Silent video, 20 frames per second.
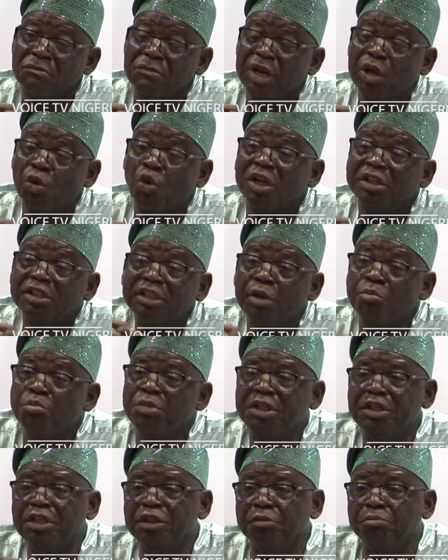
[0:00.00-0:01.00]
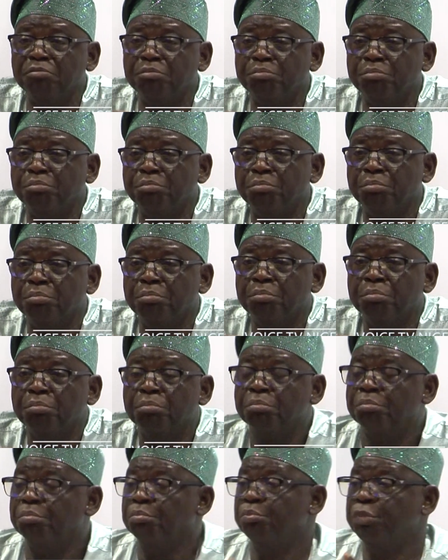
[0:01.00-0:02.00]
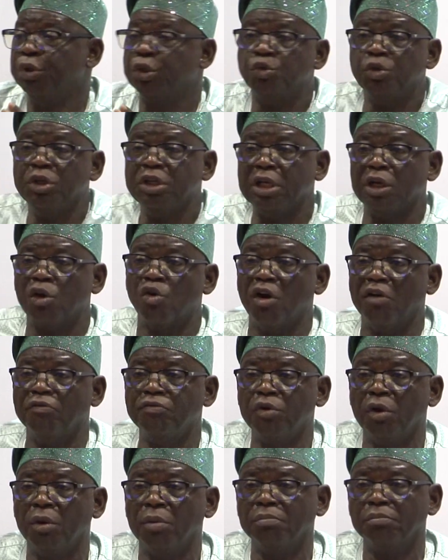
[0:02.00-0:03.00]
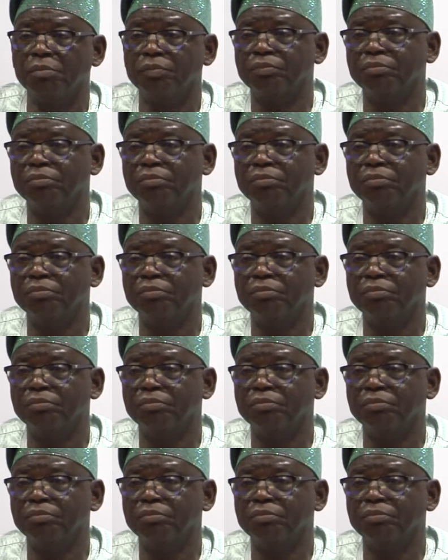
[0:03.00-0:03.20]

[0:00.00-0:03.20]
there was a meeting between the governor,